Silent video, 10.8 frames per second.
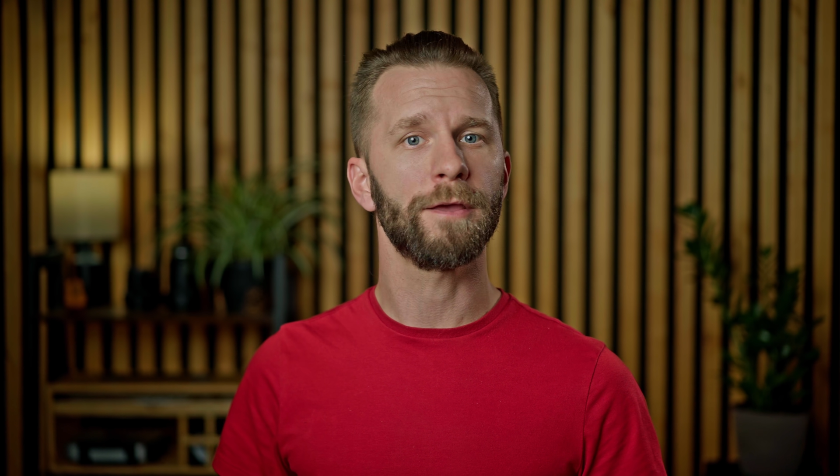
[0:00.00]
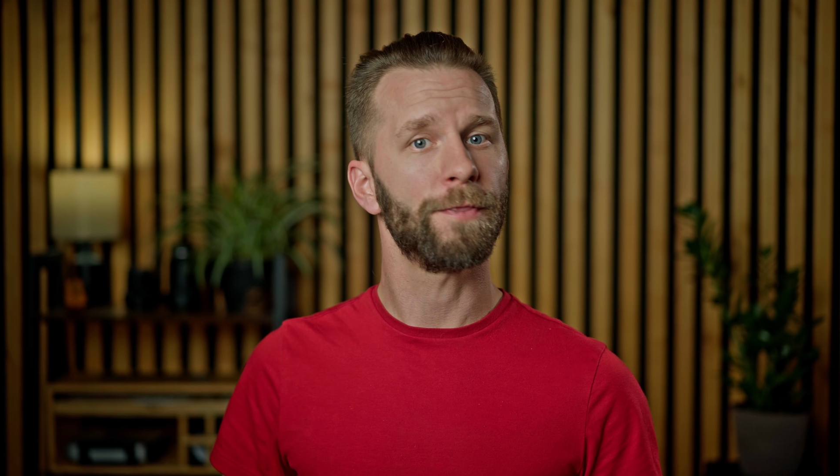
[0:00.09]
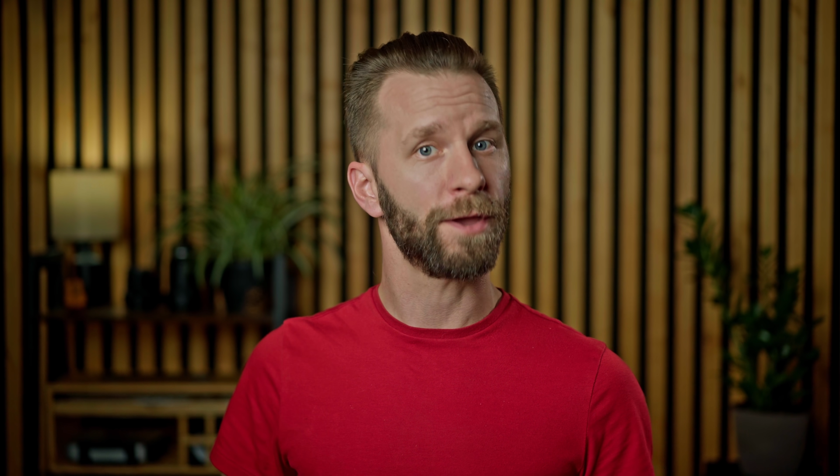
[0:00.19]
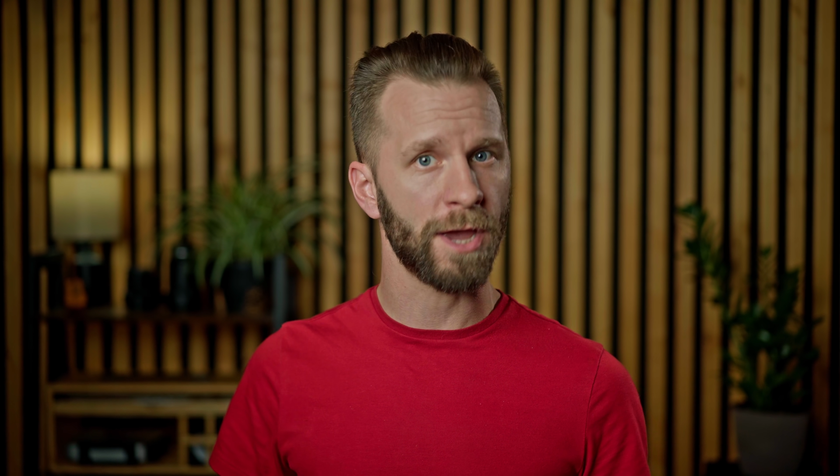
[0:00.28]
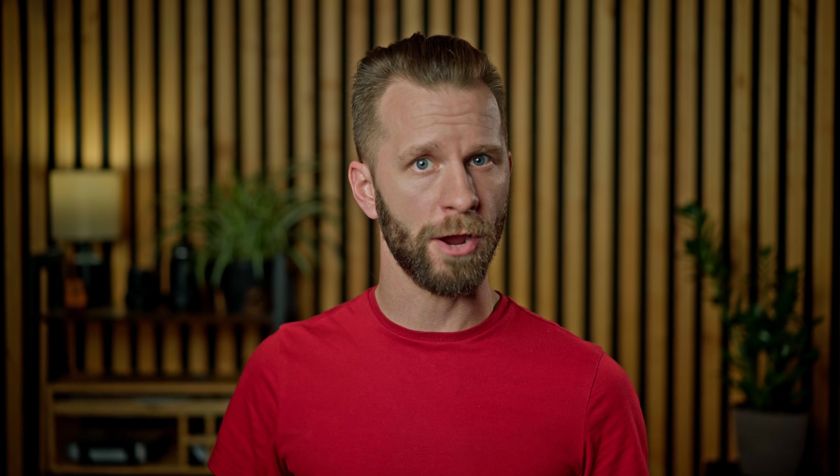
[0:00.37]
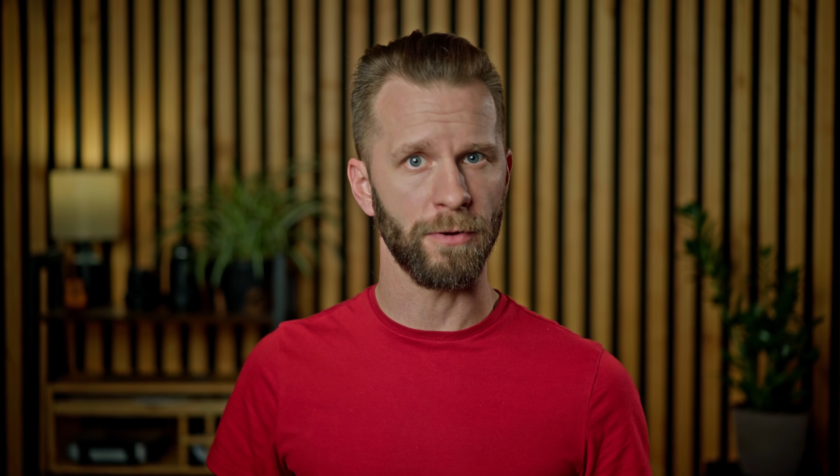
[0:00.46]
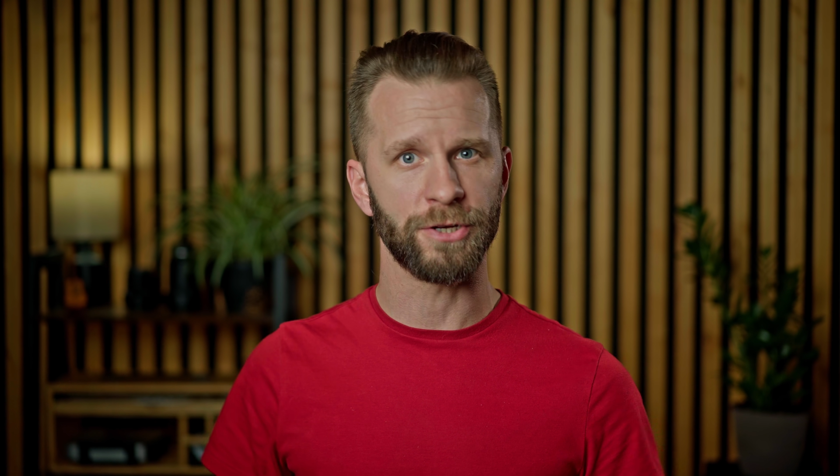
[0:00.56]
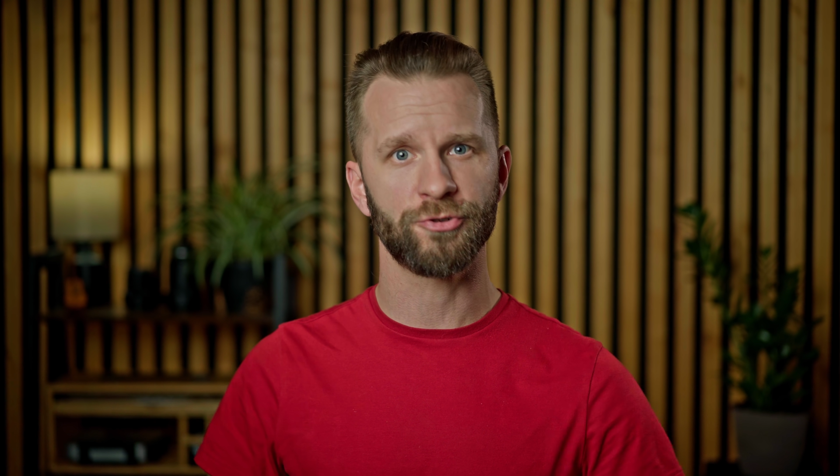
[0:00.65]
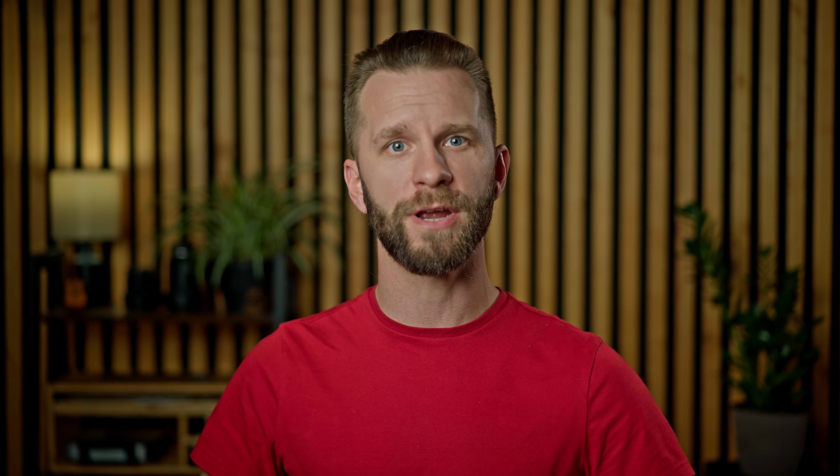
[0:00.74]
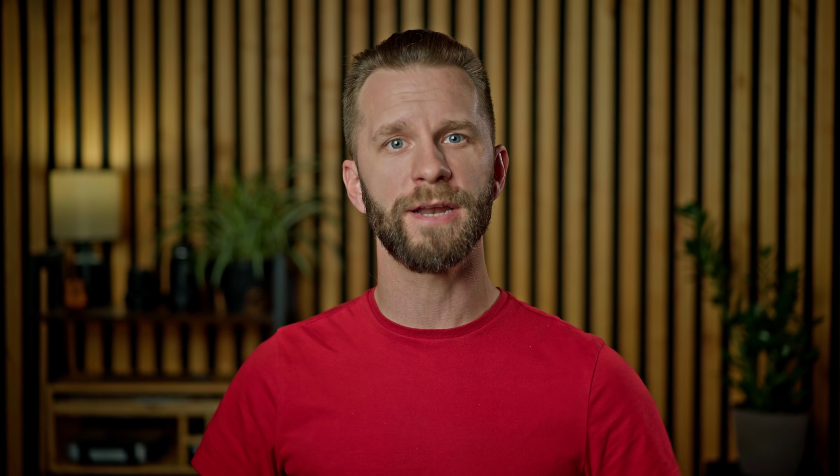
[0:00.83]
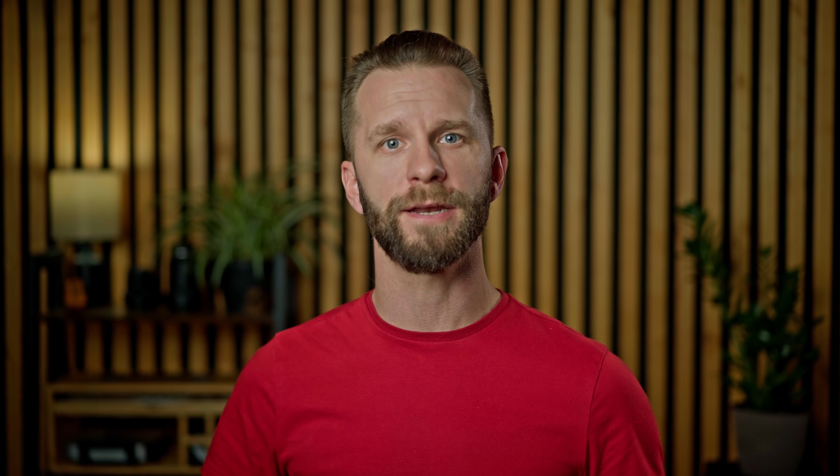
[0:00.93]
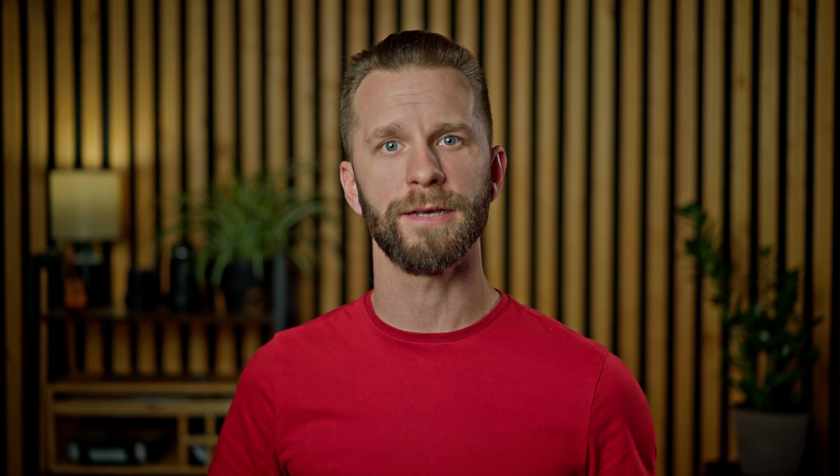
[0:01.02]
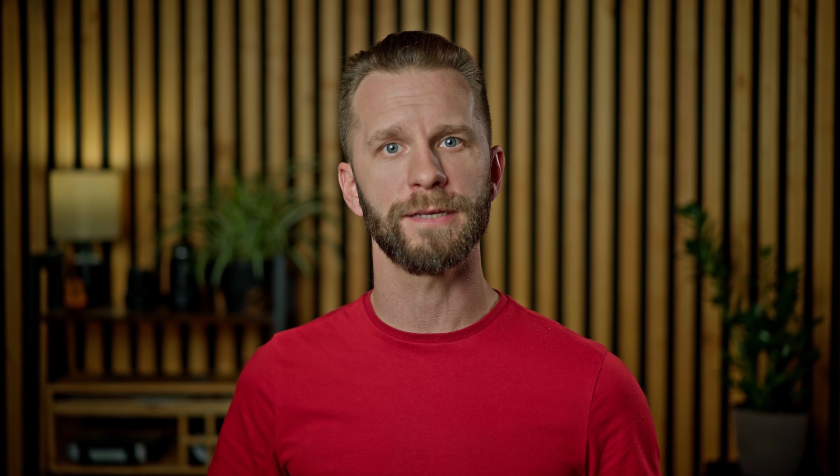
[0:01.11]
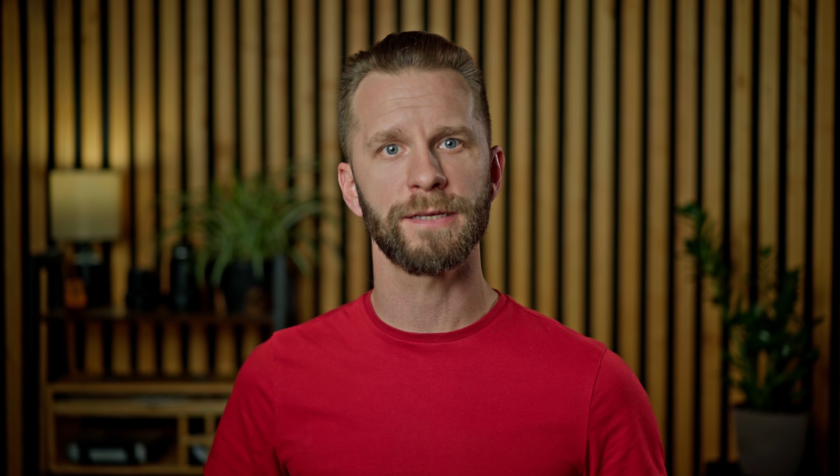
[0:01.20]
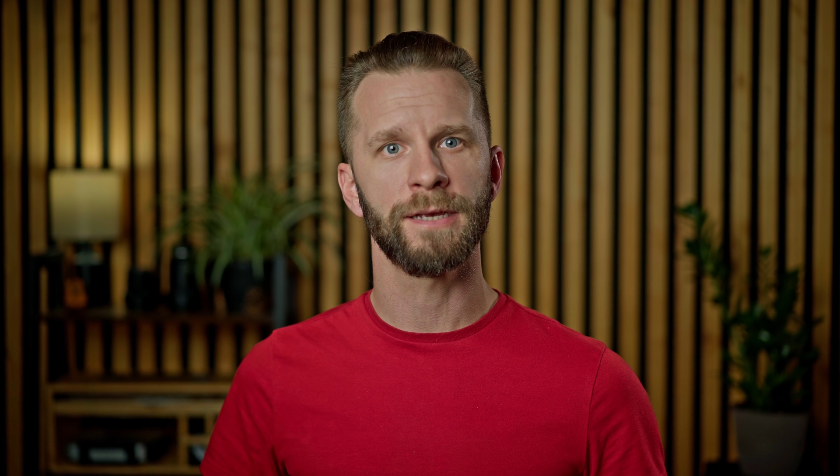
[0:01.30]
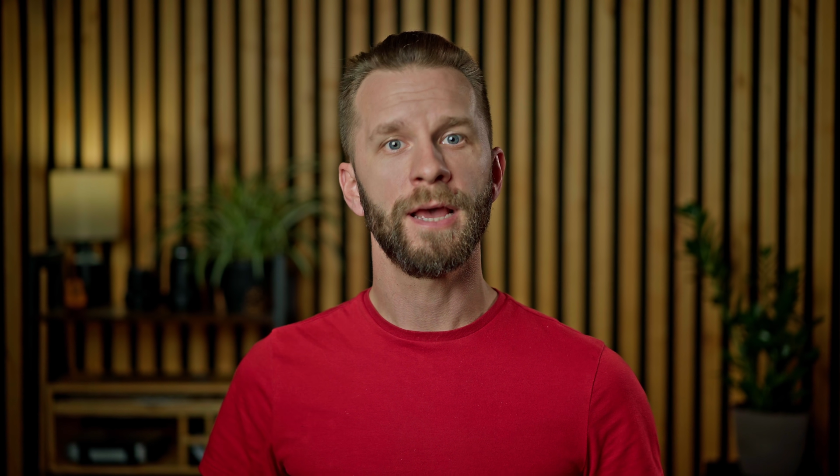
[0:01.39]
the current trend is